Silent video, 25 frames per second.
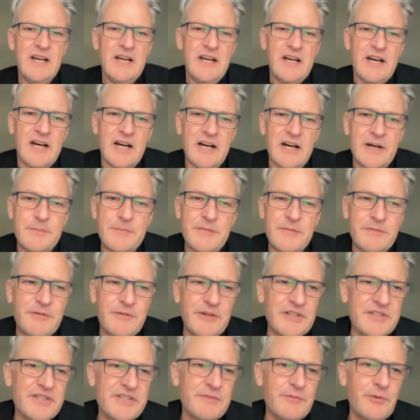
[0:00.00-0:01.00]
But
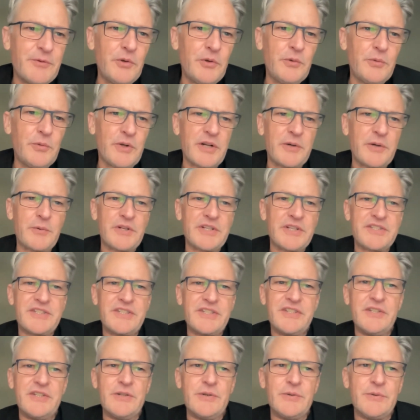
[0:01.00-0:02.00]
first of all, what I wanted
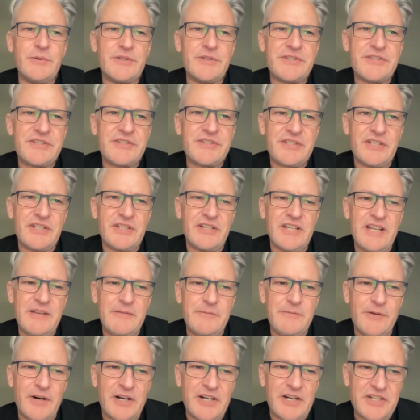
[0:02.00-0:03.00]
to do was to
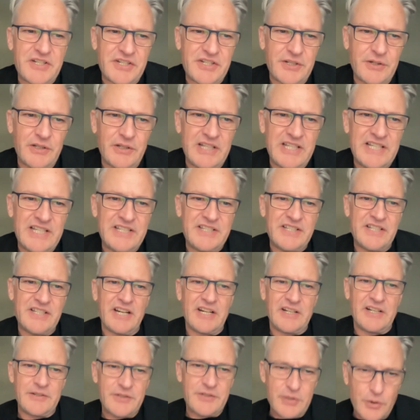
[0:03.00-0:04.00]
invite Shu Lea to
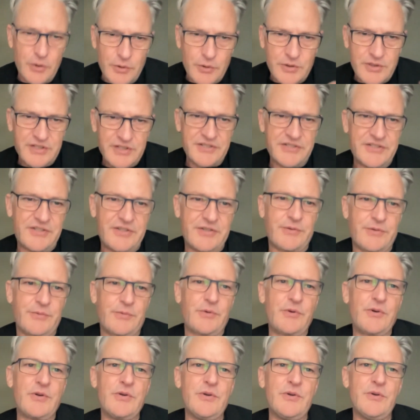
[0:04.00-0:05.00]
kind of talk us
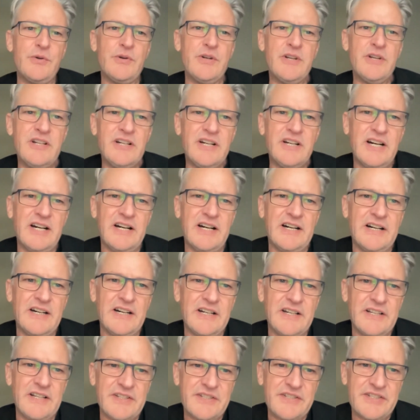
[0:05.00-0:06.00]
through
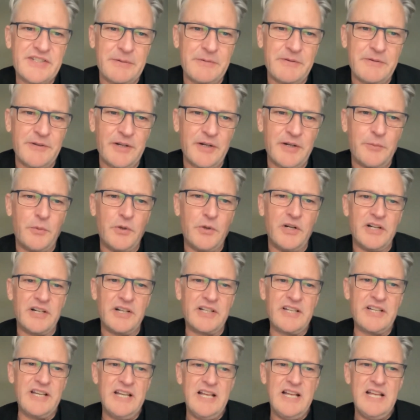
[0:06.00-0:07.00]
some of her
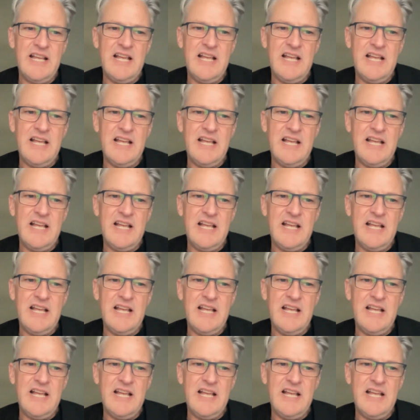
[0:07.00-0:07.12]
work